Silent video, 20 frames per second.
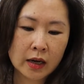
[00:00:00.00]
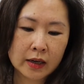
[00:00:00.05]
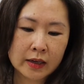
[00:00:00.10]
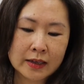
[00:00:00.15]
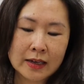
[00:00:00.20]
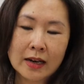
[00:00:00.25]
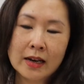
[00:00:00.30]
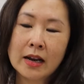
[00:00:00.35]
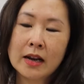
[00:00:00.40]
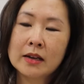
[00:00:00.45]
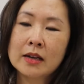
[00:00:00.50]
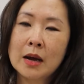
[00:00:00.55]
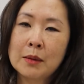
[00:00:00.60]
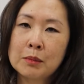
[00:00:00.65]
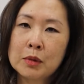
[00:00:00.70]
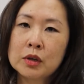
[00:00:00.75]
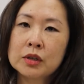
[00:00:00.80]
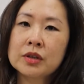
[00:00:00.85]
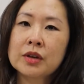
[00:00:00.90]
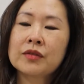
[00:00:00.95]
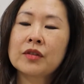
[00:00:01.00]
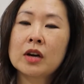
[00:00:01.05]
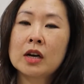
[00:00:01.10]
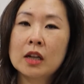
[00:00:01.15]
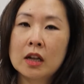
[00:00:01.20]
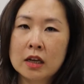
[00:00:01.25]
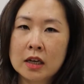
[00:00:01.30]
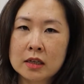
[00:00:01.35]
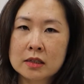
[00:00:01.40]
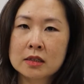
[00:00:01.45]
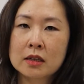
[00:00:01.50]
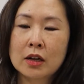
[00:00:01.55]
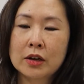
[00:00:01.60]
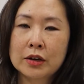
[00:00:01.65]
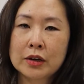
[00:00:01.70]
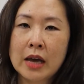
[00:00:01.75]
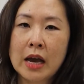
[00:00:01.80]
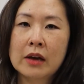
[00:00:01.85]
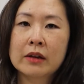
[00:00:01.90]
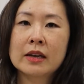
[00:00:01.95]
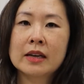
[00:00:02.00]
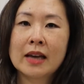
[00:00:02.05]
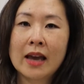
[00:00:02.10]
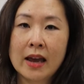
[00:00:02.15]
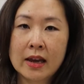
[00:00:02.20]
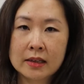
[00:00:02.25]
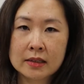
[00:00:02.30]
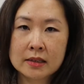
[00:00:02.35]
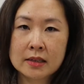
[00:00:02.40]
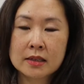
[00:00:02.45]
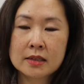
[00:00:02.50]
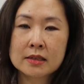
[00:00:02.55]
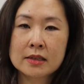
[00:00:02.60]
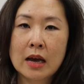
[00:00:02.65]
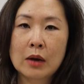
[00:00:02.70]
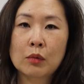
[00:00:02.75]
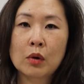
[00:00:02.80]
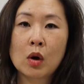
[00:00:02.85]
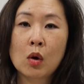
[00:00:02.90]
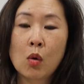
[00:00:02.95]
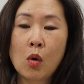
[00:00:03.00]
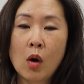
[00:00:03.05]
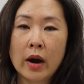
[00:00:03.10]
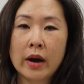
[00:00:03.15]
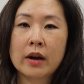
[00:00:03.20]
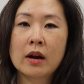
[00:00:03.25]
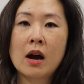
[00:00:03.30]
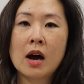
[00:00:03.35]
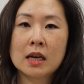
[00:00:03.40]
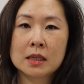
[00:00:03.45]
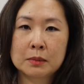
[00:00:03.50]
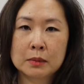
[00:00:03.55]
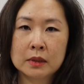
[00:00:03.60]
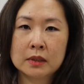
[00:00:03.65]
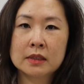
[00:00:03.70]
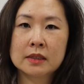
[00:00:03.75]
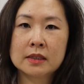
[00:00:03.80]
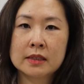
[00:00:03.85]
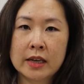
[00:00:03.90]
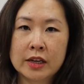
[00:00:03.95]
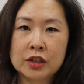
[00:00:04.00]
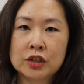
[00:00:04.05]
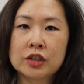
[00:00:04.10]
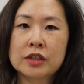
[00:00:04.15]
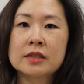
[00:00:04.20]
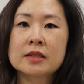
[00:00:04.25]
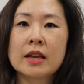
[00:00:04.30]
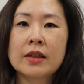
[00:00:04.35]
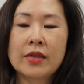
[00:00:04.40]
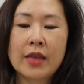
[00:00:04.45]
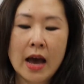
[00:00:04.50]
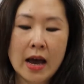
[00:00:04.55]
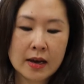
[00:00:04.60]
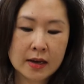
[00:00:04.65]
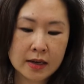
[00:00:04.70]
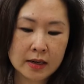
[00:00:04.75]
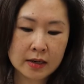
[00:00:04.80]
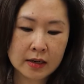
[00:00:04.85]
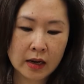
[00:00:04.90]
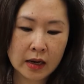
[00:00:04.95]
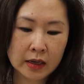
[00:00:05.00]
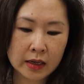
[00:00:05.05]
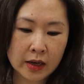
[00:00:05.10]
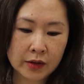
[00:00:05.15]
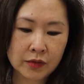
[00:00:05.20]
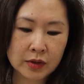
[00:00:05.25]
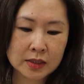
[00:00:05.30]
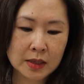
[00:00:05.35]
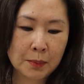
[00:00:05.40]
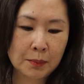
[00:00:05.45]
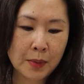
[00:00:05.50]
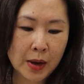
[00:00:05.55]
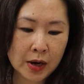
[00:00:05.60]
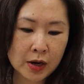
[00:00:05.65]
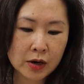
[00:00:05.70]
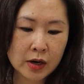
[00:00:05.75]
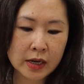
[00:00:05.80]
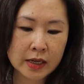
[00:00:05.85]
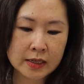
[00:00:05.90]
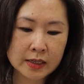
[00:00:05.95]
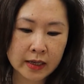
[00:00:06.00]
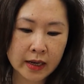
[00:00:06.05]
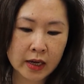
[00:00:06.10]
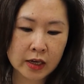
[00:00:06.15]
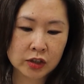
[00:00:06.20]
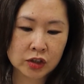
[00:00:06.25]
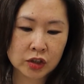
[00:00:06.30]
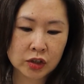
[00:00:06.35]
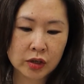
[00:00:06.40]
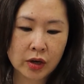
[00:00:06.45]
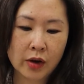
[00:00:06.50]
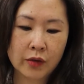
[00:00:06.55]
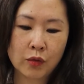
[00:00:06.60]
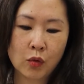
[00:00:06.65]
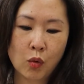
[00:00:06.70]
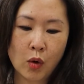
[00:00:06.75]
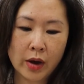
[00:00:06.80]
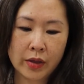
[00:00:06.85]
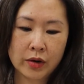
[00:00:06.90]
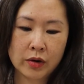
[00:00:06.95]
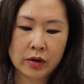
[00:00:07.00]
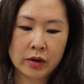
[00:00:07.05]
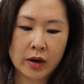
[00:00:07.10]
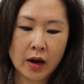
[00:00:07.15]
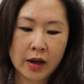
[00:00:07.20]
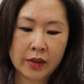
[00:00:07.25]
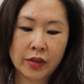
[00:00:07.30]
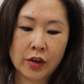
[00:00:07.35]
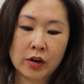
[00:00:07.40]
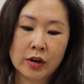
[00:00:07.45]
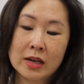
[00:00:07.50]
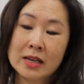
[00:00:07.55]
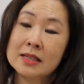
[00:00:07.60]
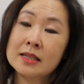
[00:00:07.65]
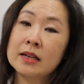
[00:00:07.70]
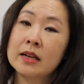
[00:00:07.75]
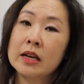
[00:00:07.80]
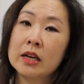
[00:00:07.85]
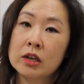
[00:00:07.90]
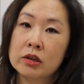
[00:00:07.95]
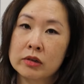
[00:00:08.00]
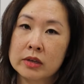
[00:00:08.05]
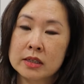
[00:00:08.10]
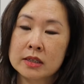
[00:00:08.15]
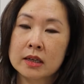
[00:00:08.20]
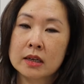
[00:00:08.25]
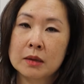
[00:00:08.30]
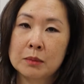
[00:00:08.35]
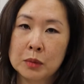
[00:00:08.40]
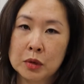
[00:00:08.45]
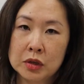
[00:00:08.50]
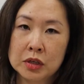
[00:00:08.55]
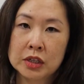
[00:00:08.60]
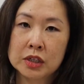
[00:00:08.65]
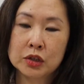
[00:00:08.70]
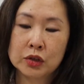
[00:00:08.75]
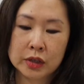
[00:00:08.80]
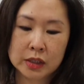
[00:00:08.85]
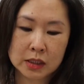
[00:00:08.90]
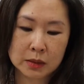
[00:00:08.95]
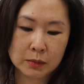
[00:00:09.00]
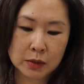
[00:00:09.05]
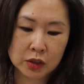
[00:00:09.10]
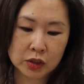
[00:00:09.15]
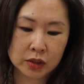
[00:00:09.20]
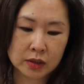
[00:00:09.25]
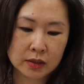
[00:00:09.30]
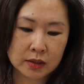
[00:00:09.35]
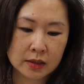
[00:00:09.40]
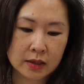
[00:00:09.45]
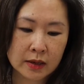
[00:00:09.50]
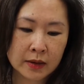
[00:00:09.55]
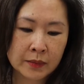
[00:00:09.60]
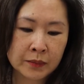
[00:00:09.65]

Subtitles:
numbers of Solano County cases that require hospitalizations, and that can give us a better indication of whether or not there is an increase in community transmissions.